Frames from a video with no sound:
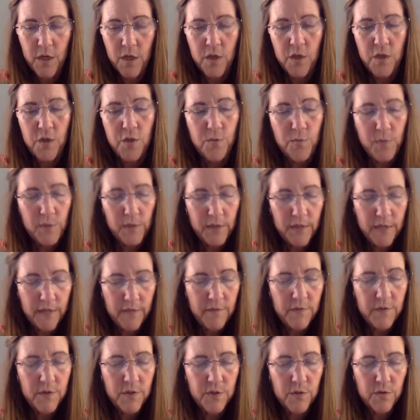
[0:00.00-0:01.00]
You
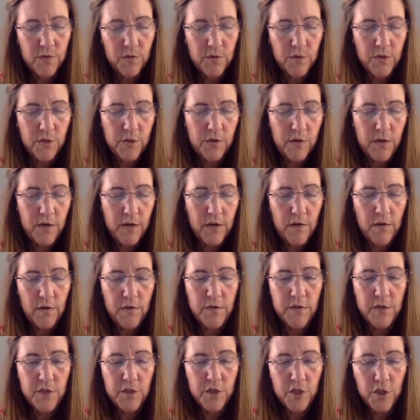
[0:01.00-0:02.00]
believe the stories you hear
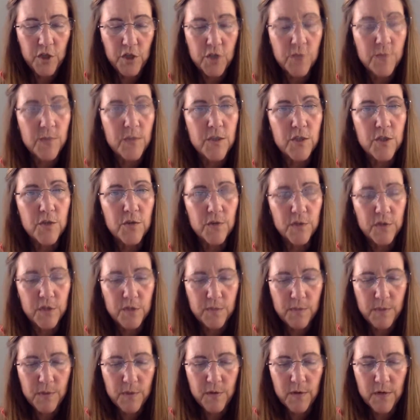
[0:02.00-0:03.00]
and the judgments you
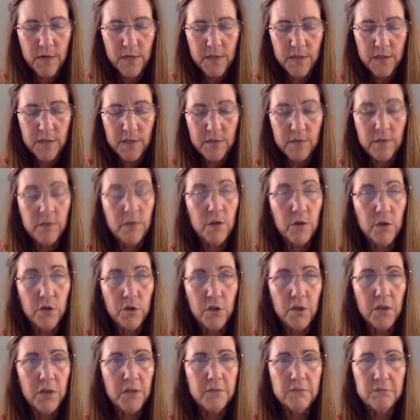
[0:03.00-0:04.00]
experience,
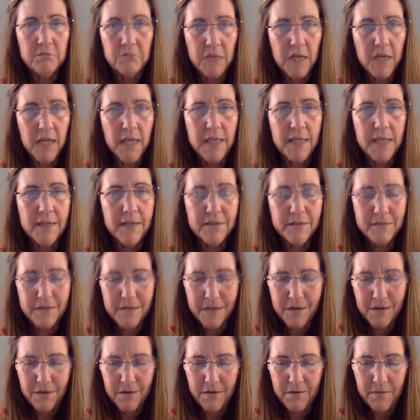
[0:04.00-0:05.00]
hook, line, and
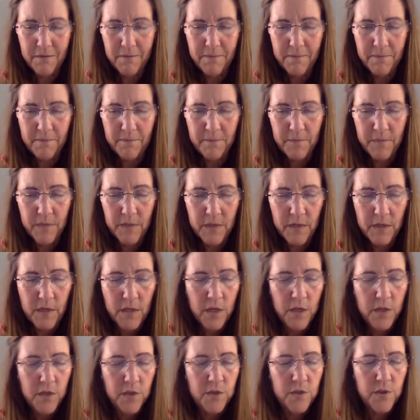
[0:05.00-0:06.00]
sinker.
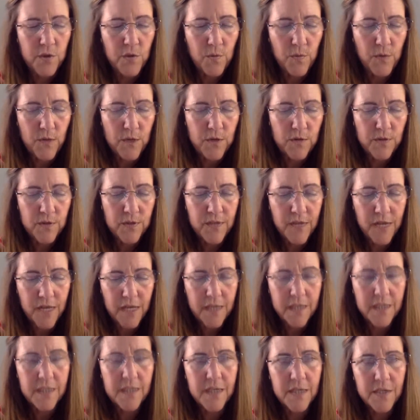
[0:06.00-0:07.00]
So when you
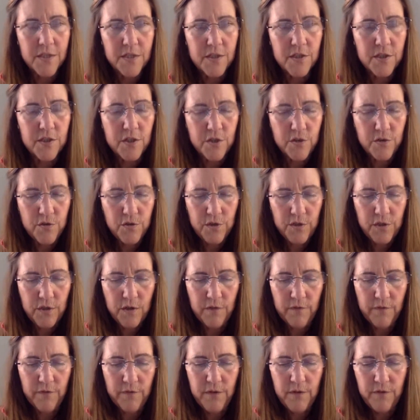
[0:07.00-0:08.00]
say this lesson to
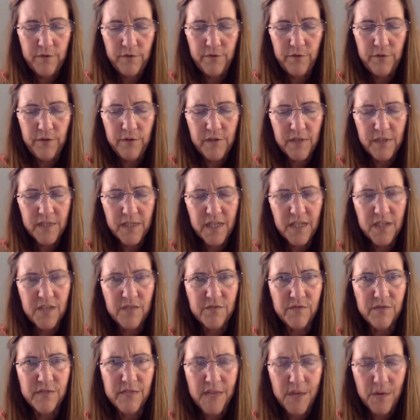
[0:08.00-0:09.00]
yourself and you feel a sense
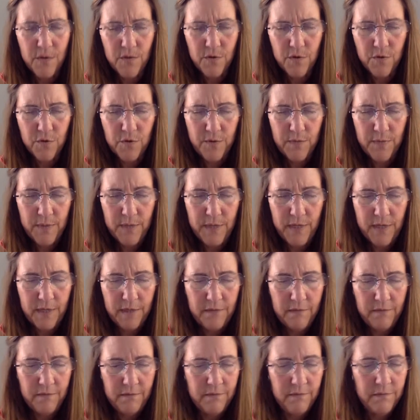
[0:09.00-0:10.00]
of doubt creeping
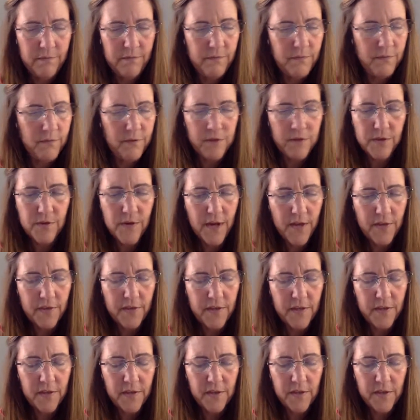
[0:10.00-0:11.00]
in, do not
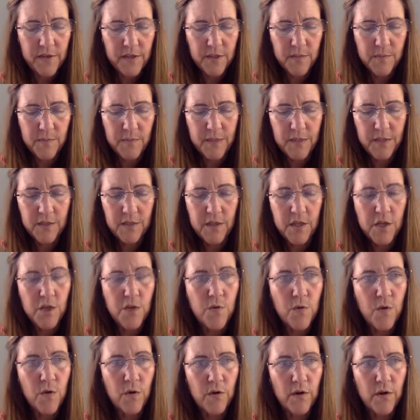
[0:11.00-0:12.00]
think that this means that
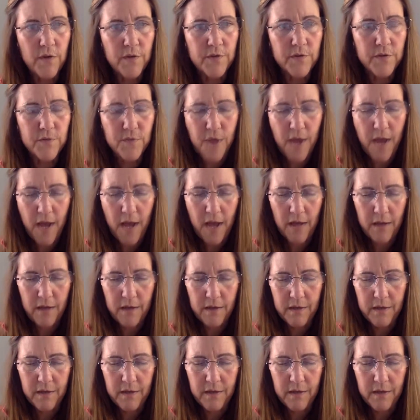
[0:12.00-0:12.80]
you are off track.